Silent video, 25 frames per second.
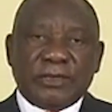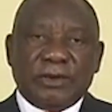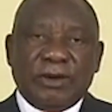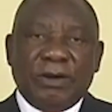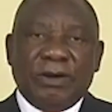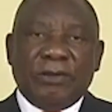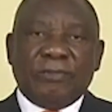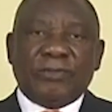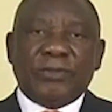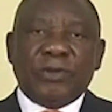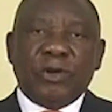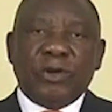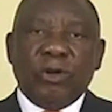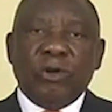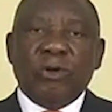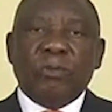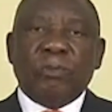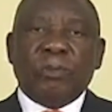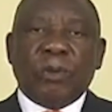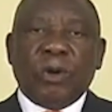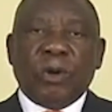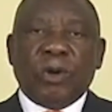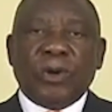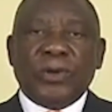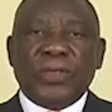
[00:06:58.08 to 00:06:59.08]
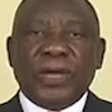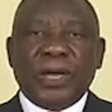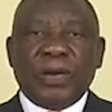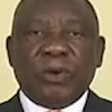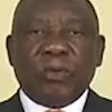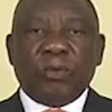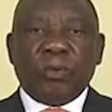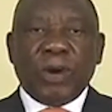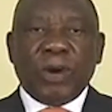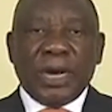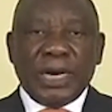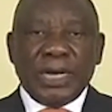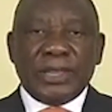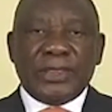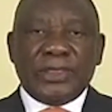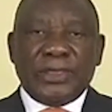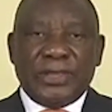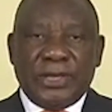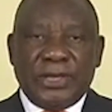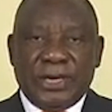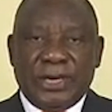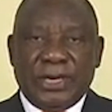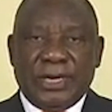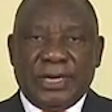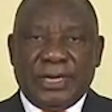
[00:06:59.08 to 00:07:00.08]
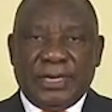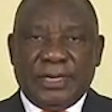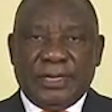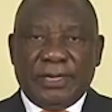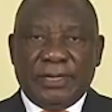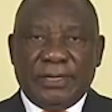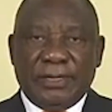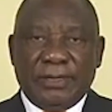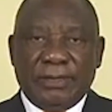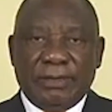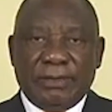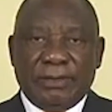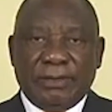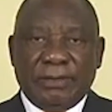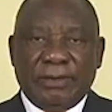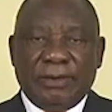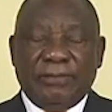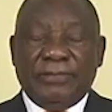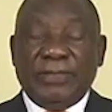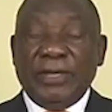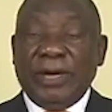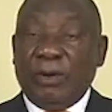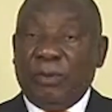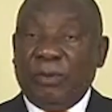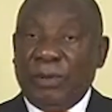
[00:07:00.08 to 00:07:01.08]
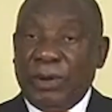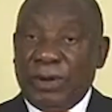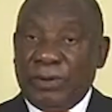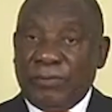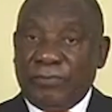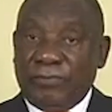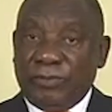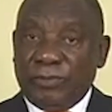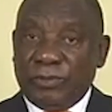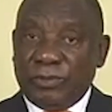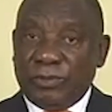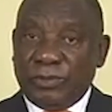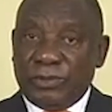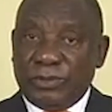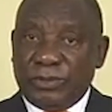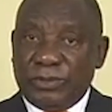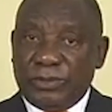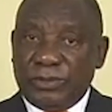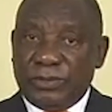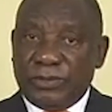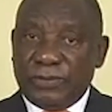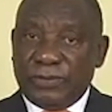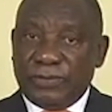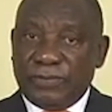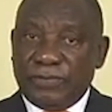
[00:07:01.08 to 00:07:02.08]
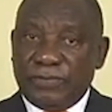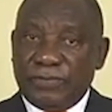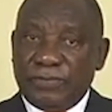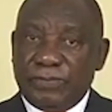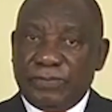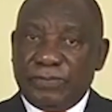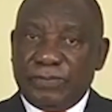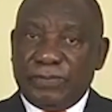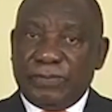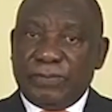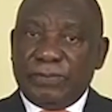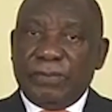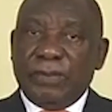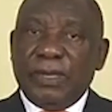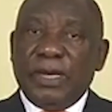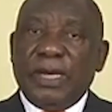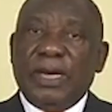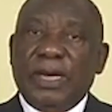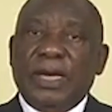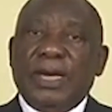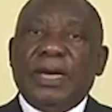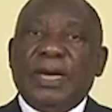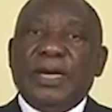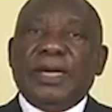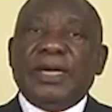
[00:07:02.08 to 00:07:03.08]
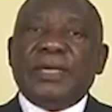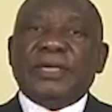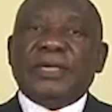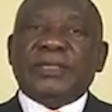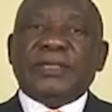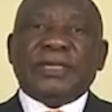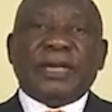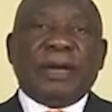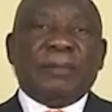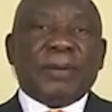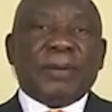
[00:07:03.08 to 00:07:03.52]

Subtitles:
of no more than one-third of their workforce. In some